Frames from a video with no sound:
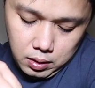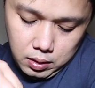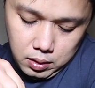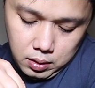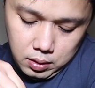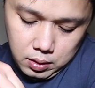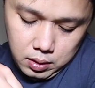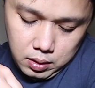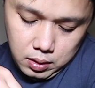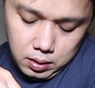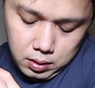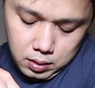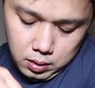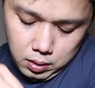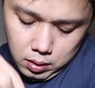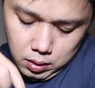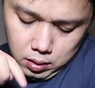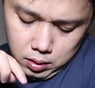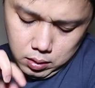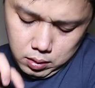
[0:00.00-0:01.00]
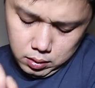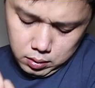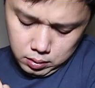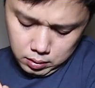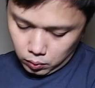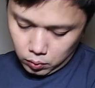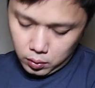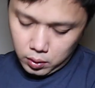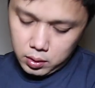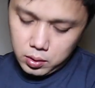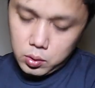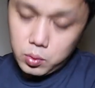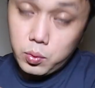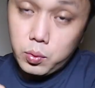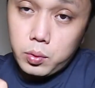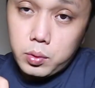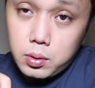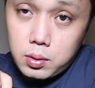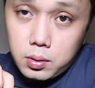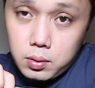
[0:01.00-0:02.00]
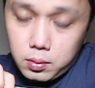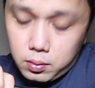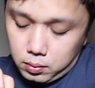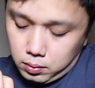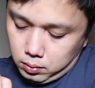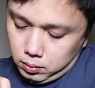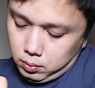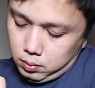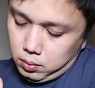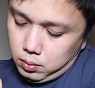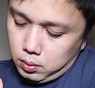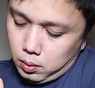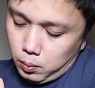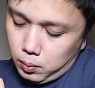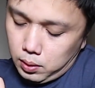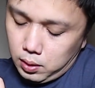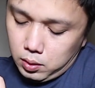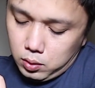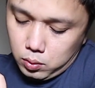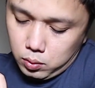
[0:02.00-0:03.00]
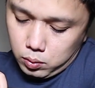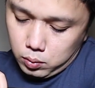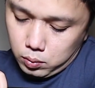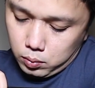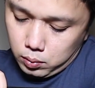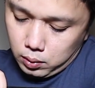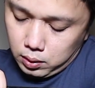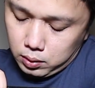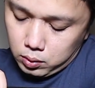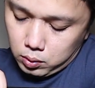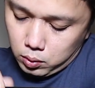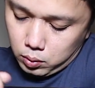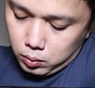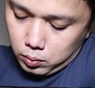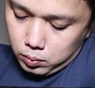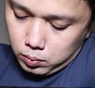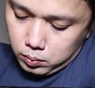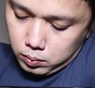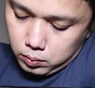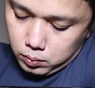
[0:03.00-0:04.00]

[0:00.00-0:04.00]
And then there are three screws. Now we need to unscrew.